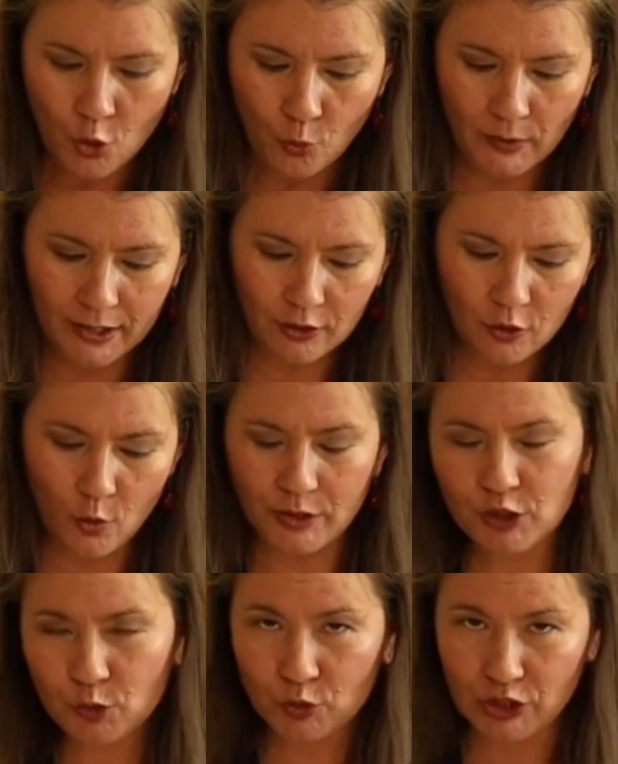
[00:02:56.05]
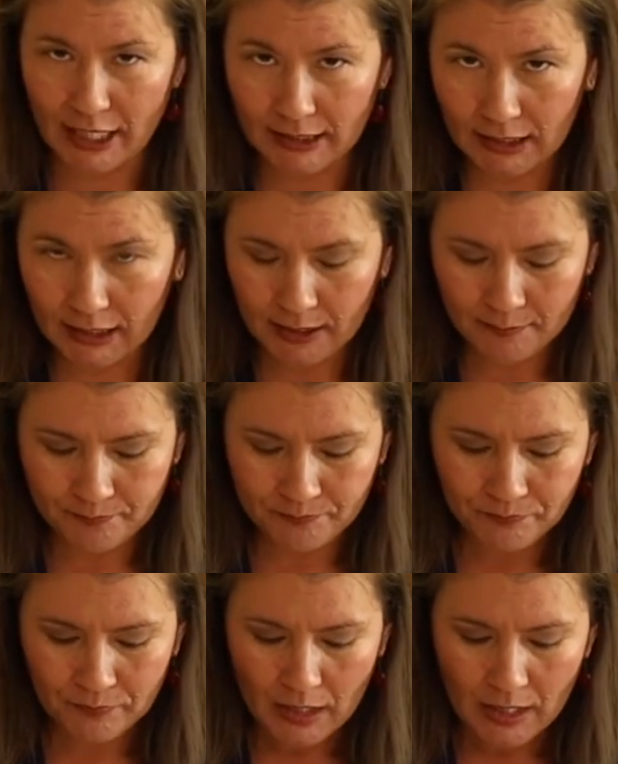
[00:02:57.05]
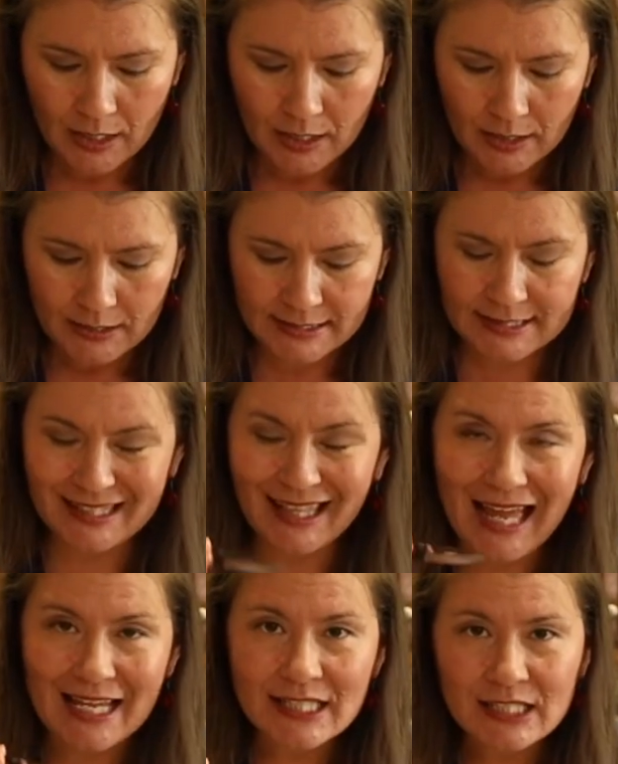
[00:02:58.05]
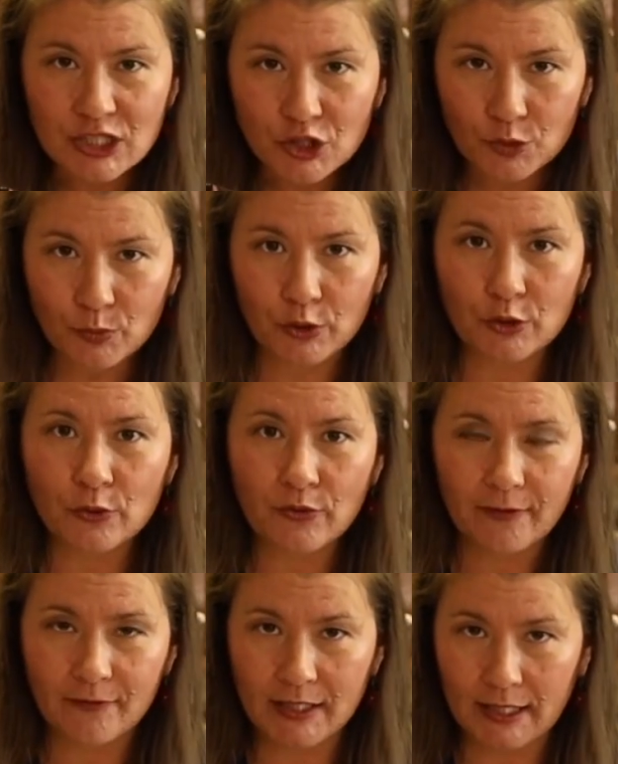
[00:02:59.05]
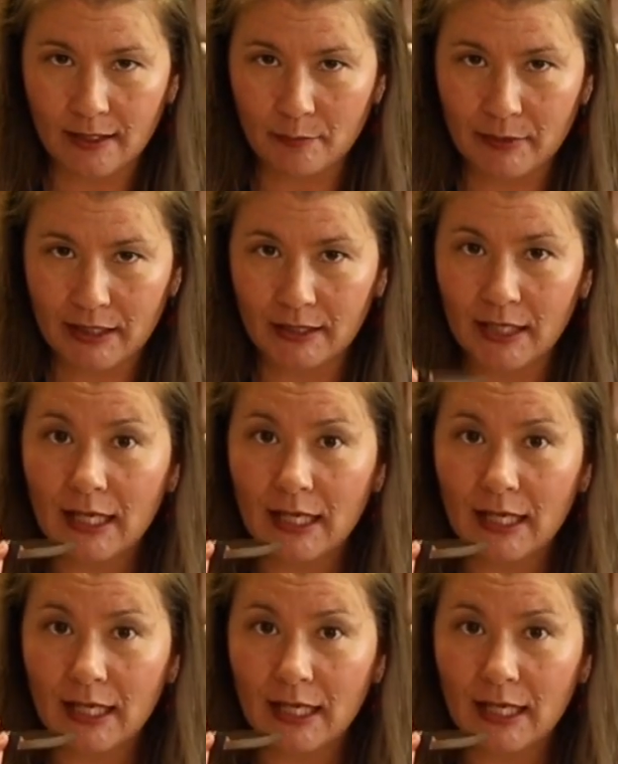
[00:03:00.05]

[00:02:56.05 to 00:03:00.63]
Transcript: we are going to gently slice through the vanilla bean